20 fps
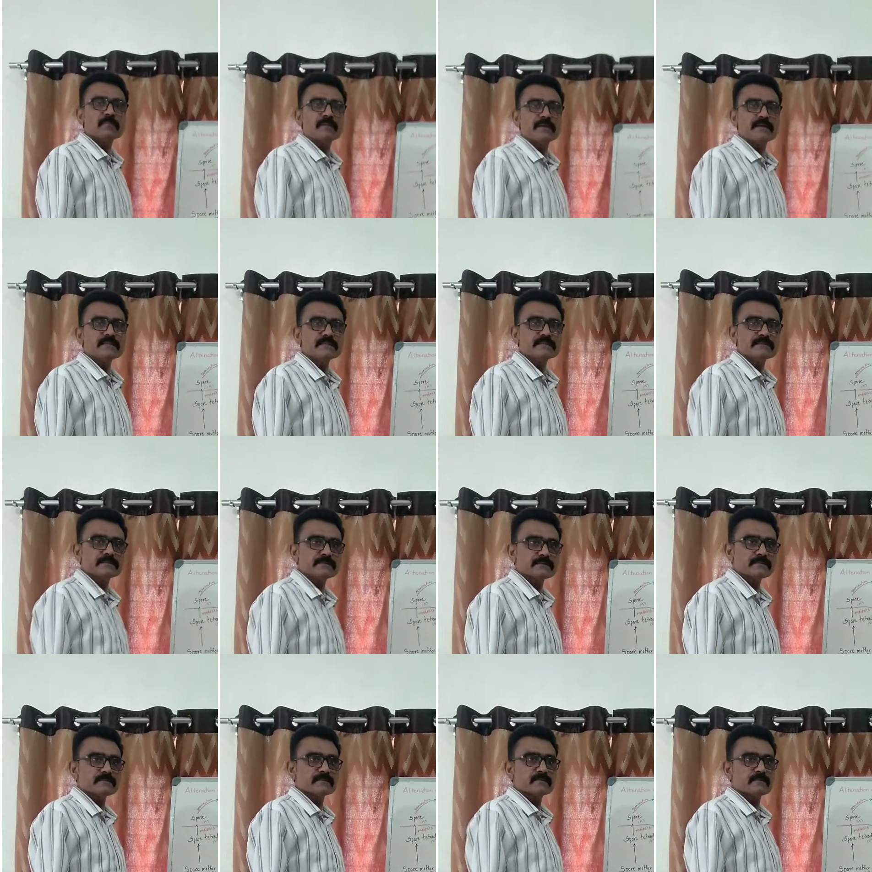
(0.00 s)
friends,
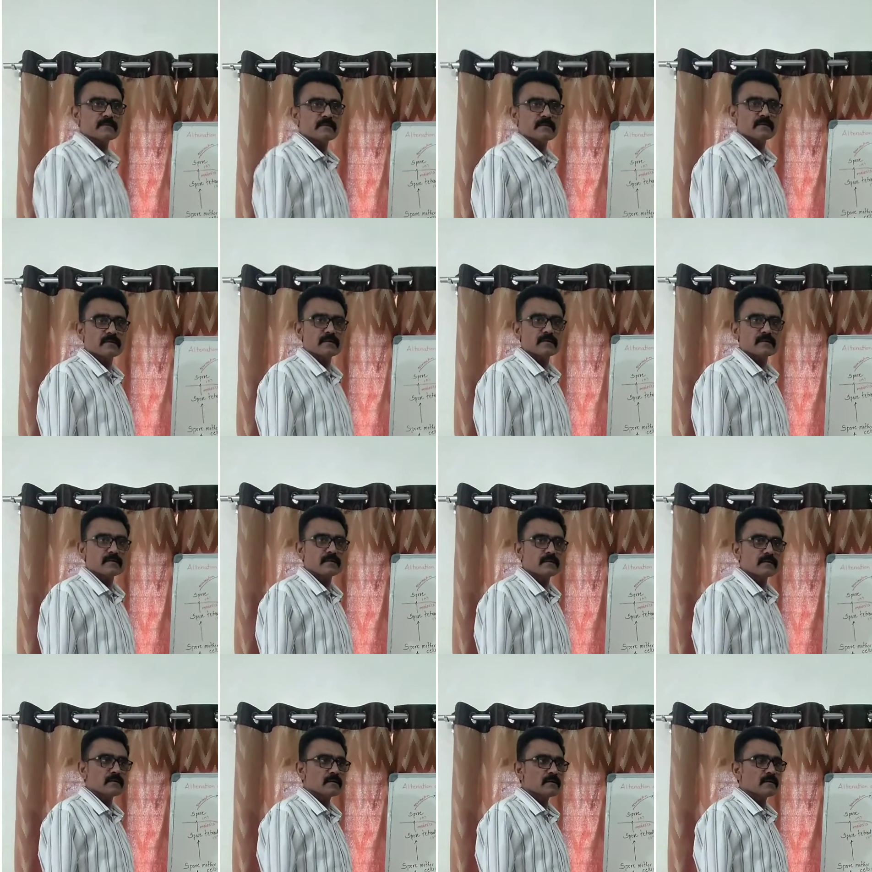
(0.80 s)

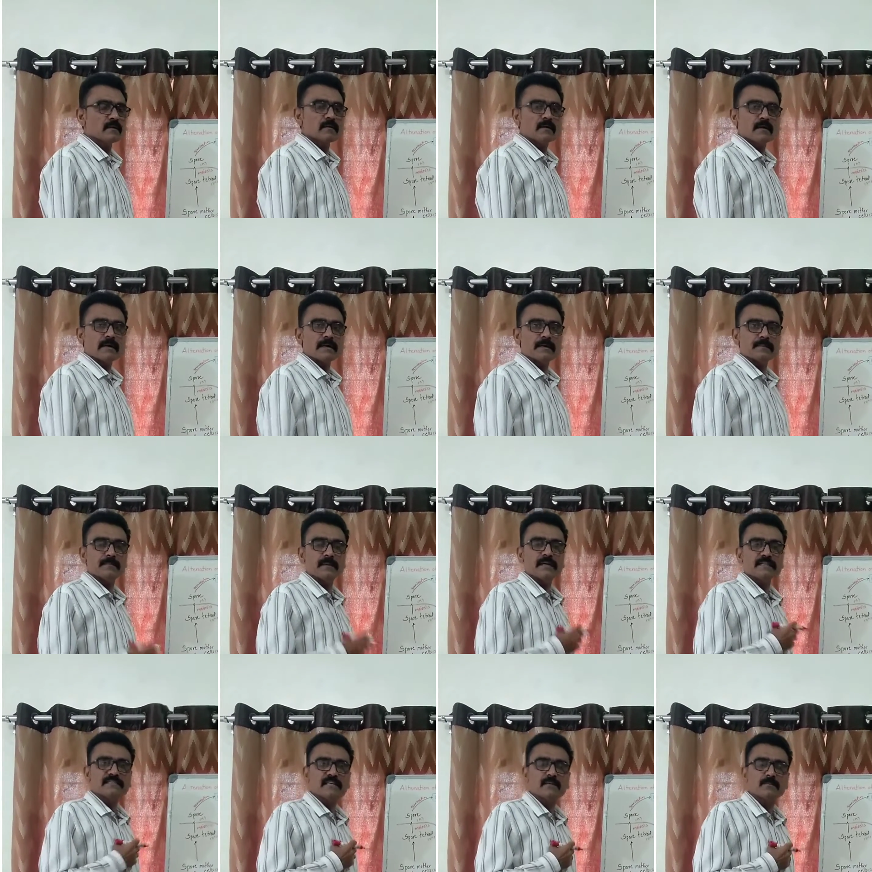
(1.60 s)
I
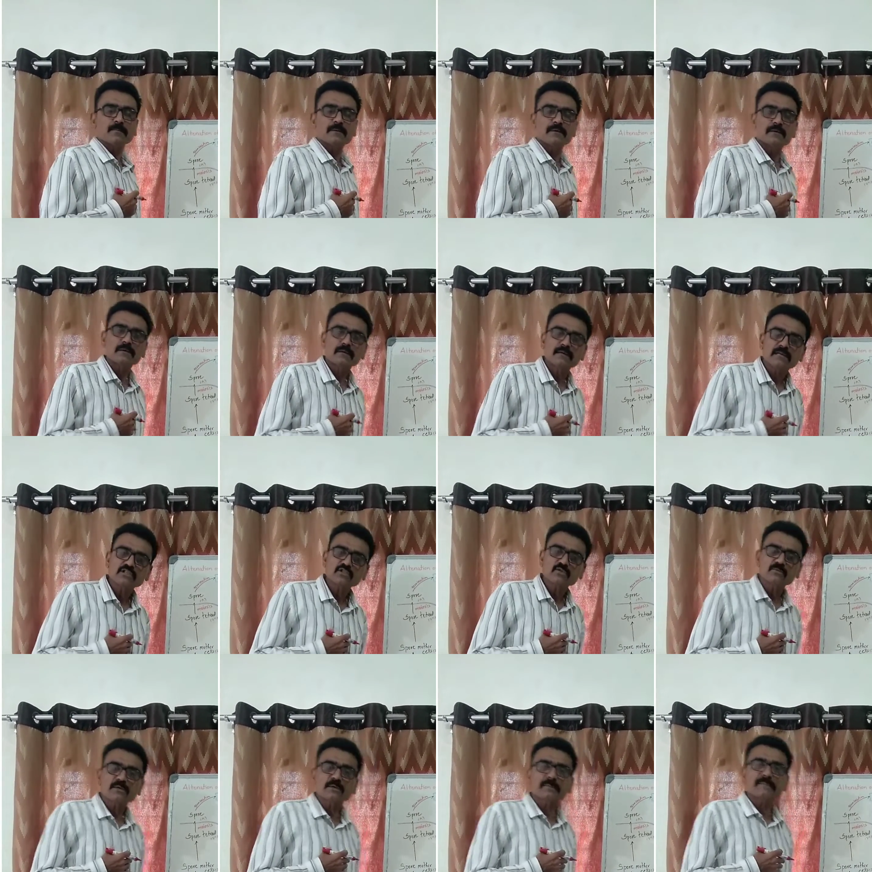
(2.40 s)
myself
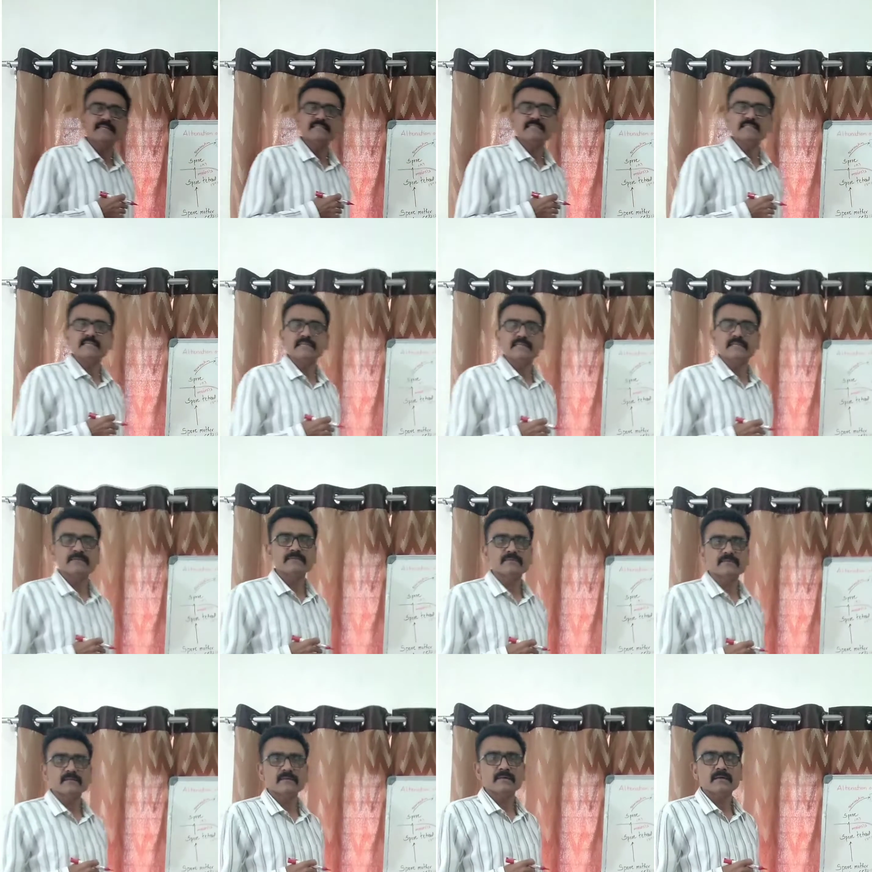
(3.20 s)
Rajkumar Medsinge,
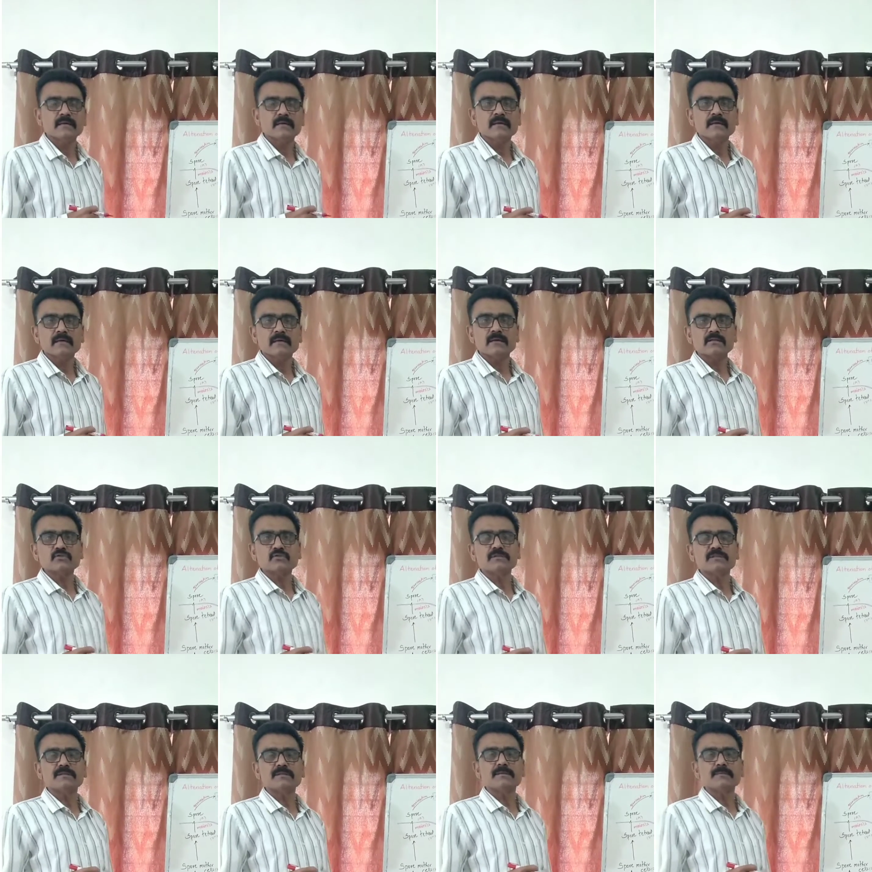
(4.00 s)

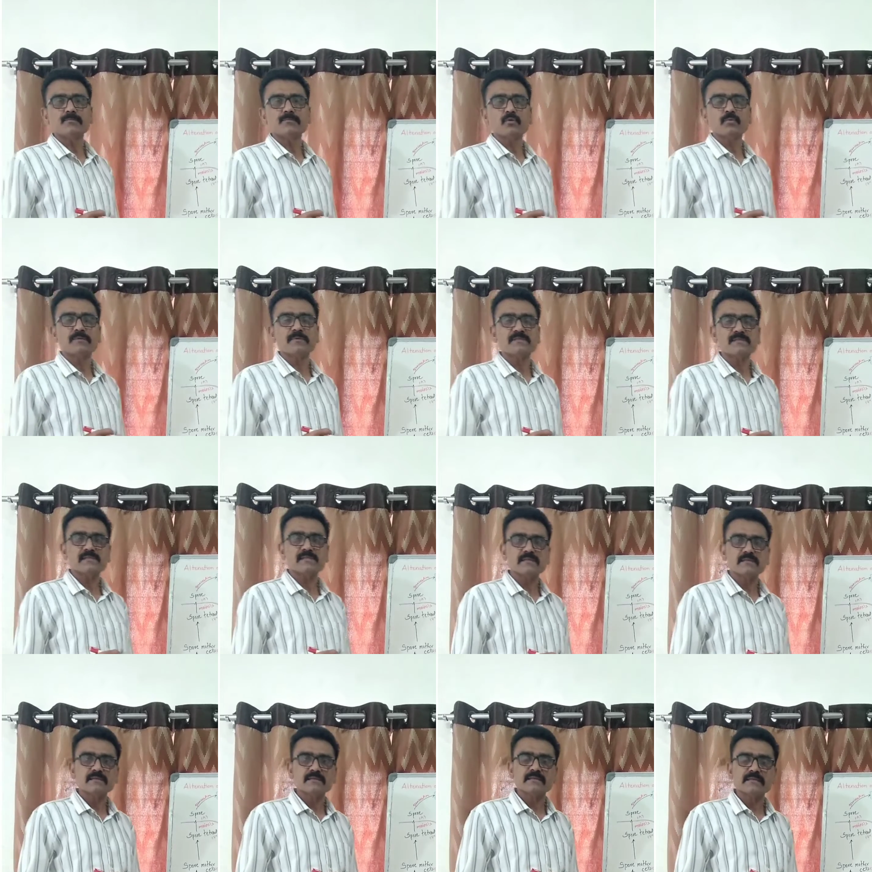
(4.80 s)
Associate Professor
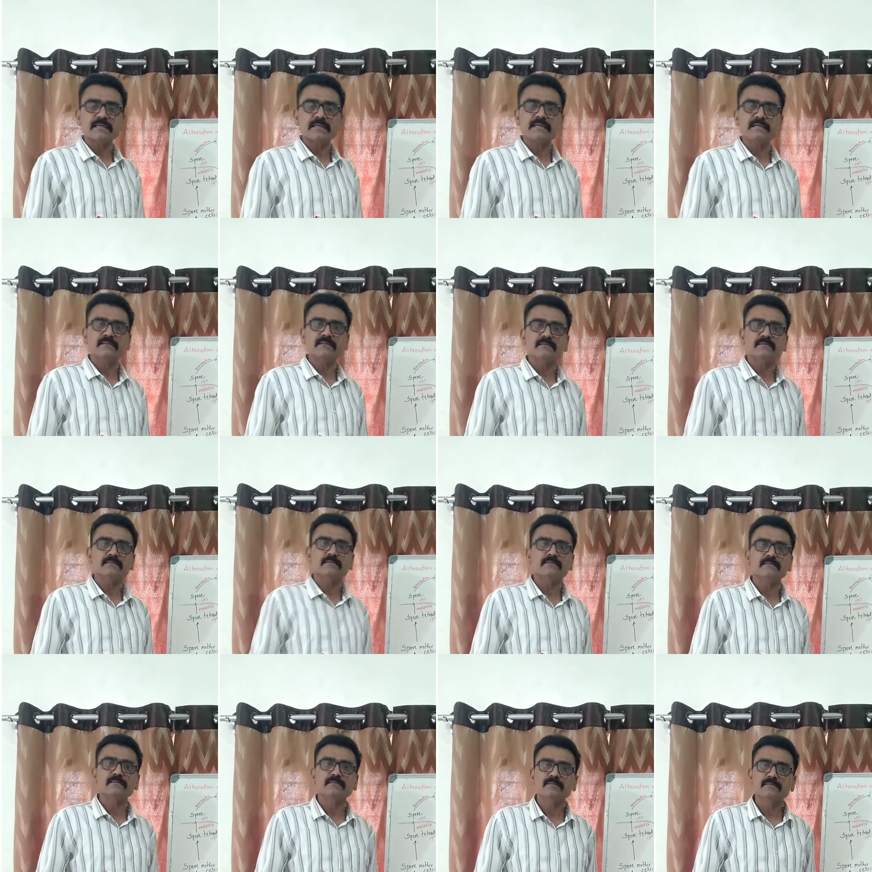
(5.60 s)

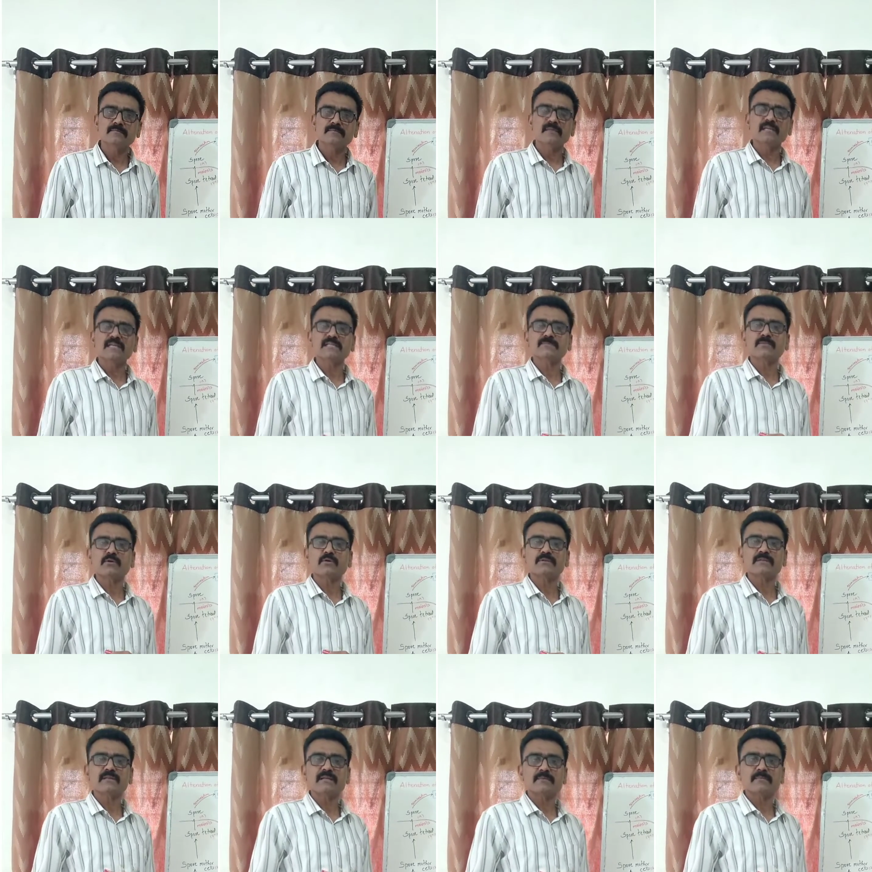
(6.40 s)
in Medicine Hall
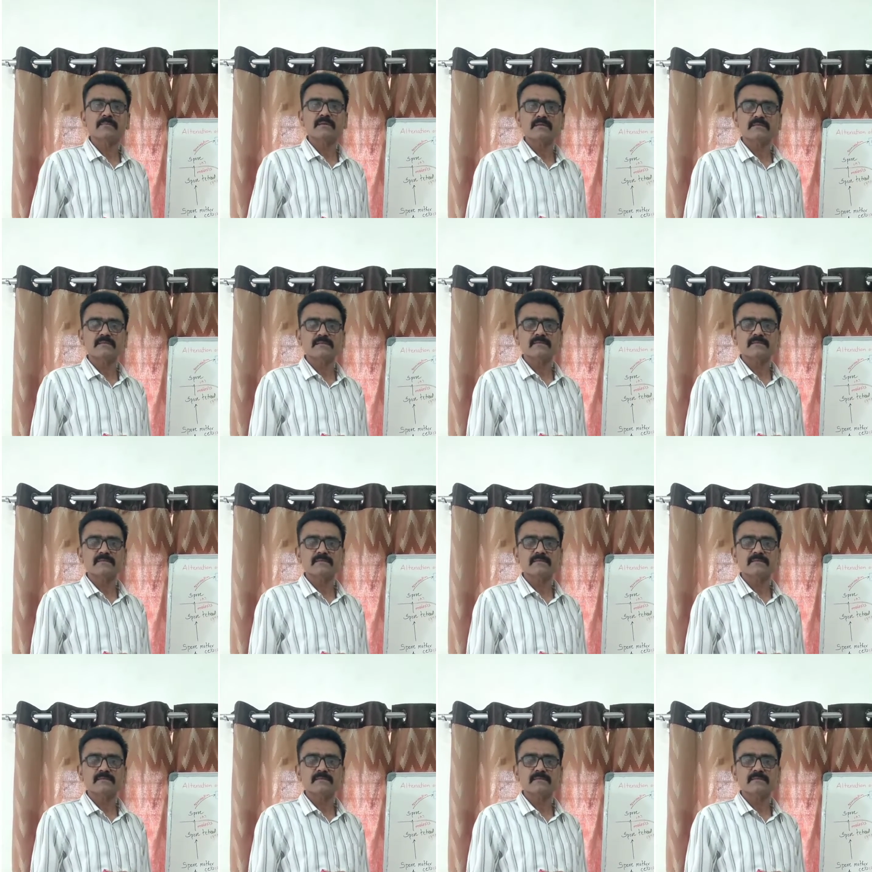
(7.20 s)
Delaware.